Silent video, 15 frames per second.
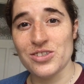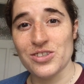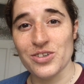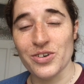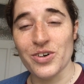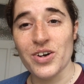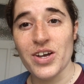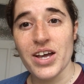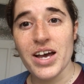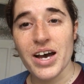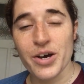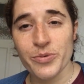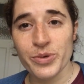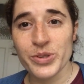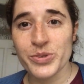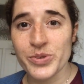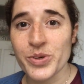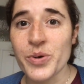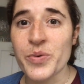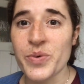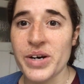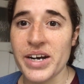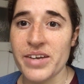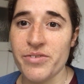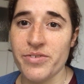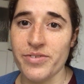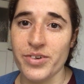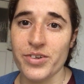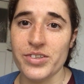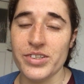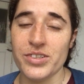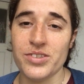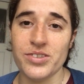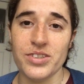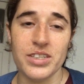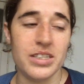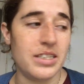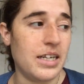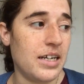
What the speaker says: So I want to know where I fall into this.